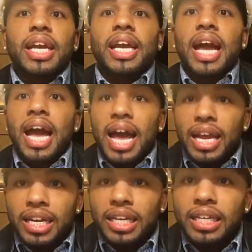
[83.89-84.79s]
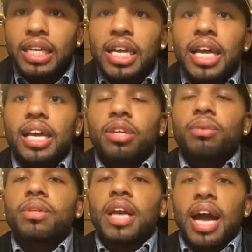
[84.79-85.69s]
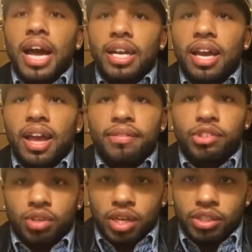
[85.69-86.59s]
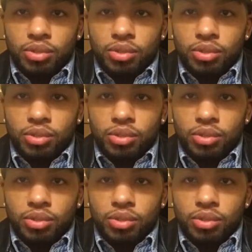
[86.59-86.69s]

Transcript: gotta you gotta have trust.